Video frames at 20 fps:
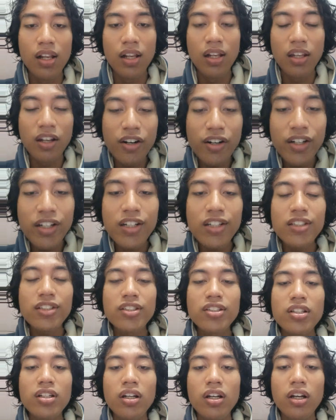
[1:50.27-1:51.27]

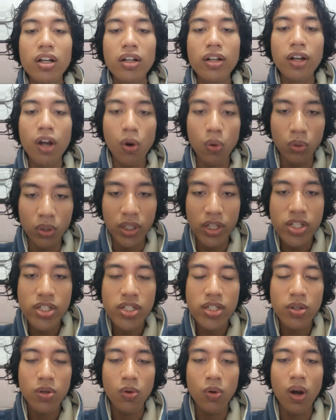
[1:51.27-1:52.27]
learner's
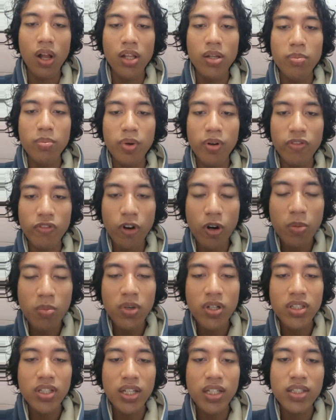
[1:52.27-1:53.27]
knowledge, while the
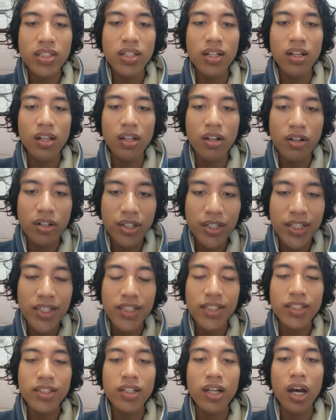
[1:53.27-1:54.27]
performance is the
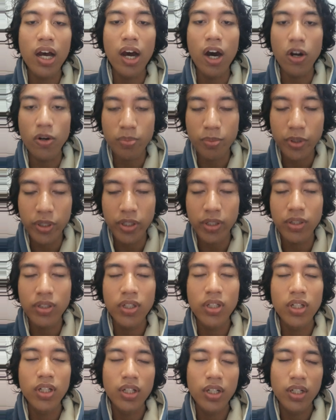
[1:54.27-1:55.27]
learner's output.
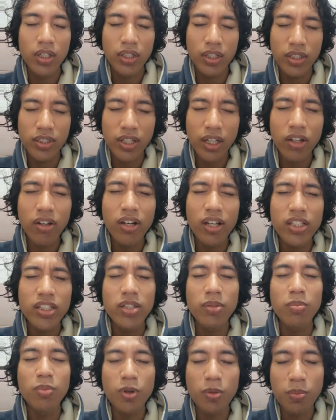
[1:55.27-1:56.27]
The second is the
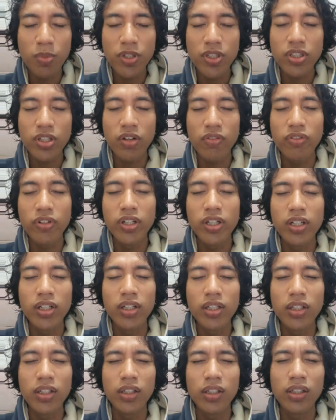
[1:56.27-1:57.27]
purpose of
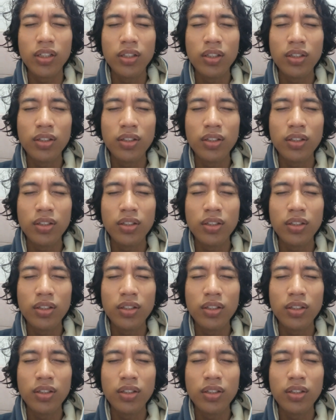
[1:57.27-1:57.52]
the